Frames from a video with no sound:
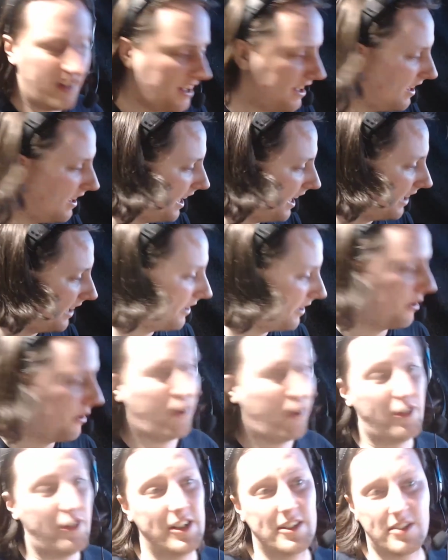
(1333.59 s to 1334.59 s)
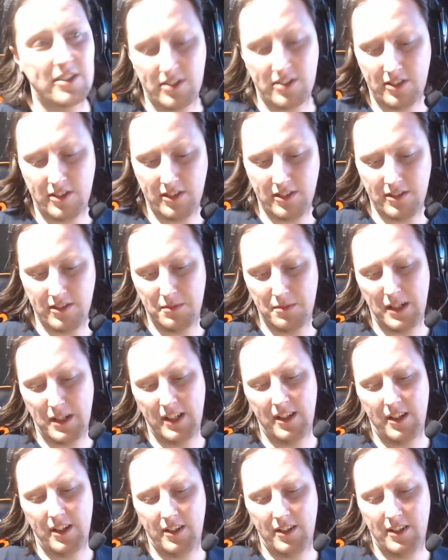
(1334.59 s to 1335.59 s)
I don't know if it's, well,
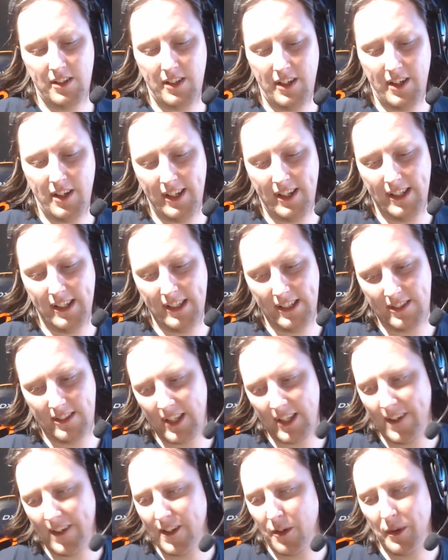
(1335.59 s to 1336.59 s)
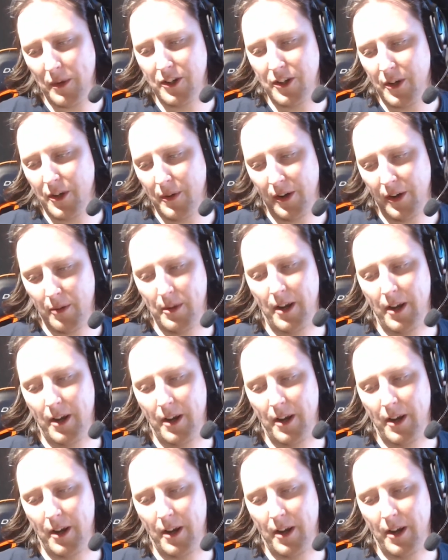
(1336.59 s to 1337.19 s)
it's safe to eat chewing gum anyway,